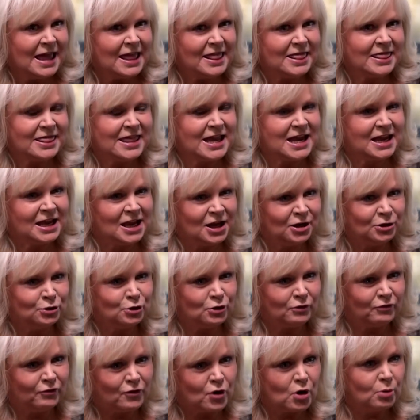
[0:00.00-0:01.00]
they can
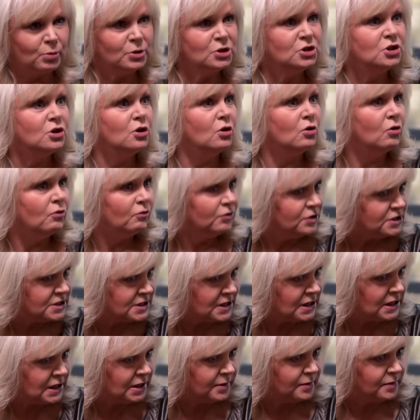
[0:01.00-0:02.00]
look forward to,
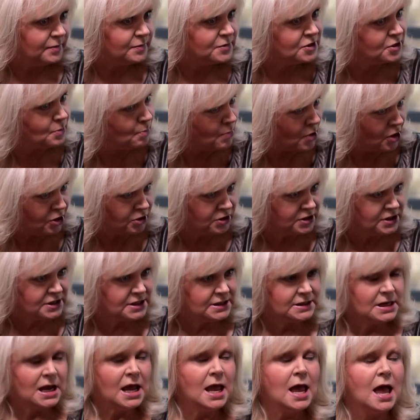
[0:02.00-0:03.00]
obviously, some
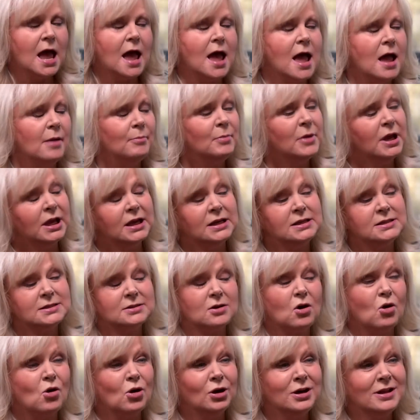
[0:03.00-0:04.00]
birds. It's
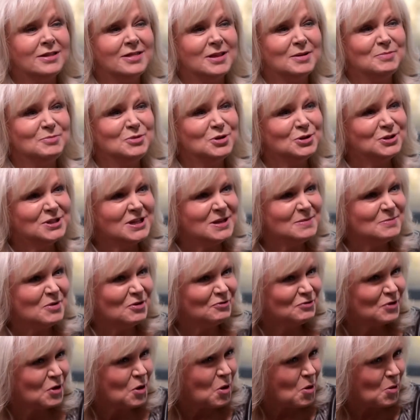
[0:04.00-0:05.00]
on at the Museum
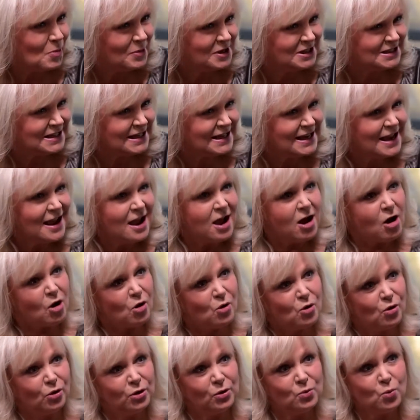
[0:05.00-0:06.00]
of Comedy
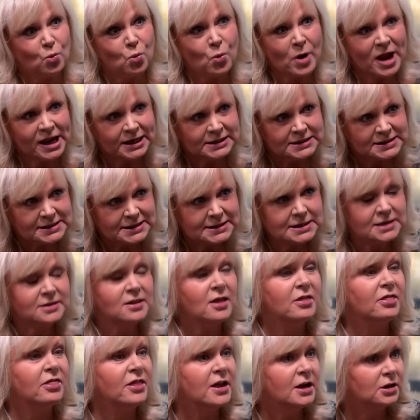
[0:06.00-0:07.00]
on Wednesday the
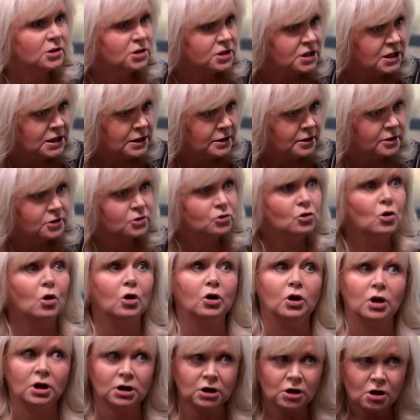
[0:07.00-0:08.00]
13th, not
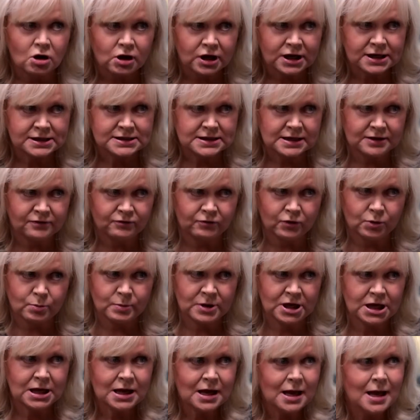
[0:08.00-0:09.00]
an unlucky day for
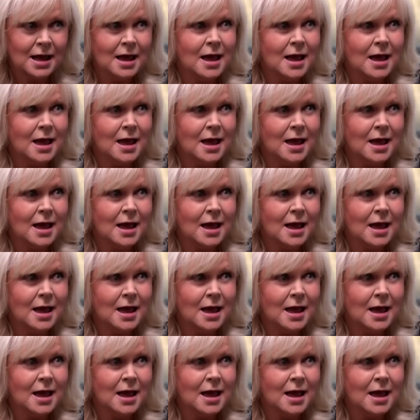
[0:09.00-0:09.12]
me,